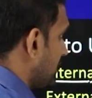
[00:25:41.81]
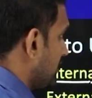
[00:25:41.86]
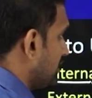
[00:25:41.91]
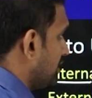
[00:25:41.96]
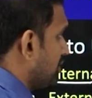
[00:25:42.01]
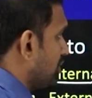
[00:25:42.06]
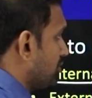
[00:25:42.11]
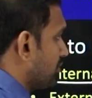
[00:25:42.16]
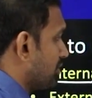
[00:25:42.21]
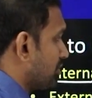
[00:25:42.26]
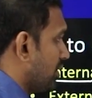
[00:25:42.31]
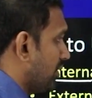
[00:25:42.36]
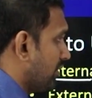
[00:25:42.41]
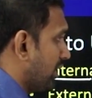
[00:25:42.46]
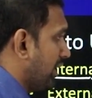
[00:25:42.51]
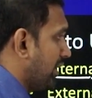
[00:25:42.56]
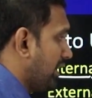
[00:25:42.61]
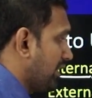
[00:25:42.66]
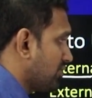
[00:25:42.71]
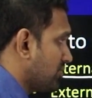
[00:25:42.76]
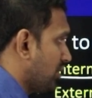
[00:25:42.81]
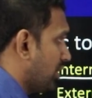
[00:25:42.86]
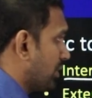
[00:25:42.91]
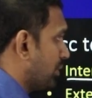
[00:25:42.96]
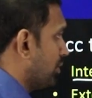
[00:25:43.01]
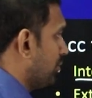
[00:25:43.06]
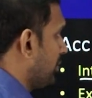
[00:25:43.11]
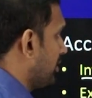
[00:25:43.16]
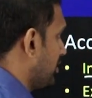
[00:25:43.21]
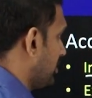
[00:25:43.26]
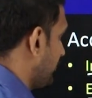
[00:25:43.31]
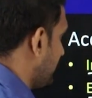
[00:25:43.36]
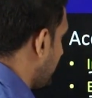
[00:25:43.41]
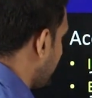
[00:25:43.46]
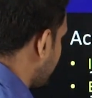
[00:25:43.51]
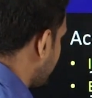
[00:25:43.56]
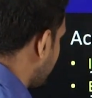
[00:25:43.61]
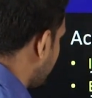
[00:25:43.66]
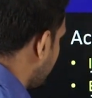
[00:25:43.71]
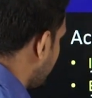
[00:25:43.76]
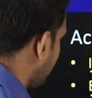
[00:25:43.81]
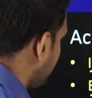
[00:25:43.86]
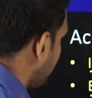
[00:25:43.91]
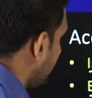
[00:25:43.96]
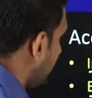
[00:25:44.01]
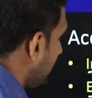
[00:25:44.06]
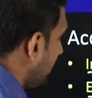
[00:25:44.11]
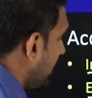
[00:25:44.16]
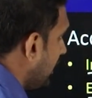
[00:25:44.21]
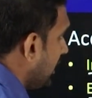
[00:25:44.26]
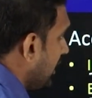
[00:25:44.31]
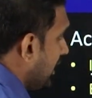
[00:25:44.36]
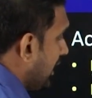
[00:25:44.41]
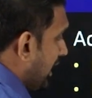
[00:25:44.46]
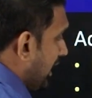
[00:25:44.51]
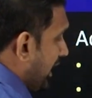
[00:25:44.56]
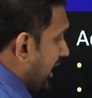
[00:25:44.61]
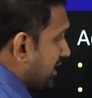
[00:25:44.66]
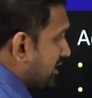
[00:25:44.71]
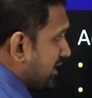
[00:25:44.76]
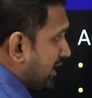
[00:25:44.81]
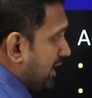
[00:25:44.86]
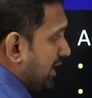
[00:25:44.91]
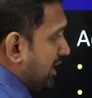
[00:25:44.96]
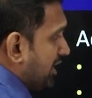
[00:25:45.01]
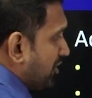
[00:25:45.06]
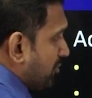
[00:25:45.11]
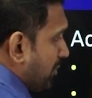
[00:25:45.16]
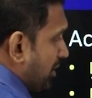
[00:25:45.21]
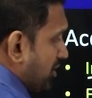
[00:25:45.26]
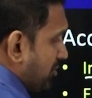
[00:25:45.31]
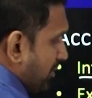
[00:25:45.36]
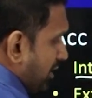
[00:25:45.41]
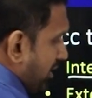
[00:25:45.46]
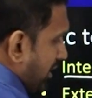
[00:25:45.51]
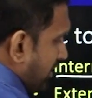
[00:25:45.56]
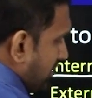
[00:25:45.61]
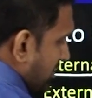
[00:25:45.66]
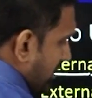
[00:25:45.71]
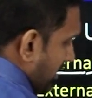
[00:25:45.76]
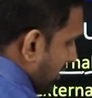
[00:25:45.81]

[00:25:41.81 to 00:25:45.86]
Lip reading: the situation of the area is not good because of that. External displacement is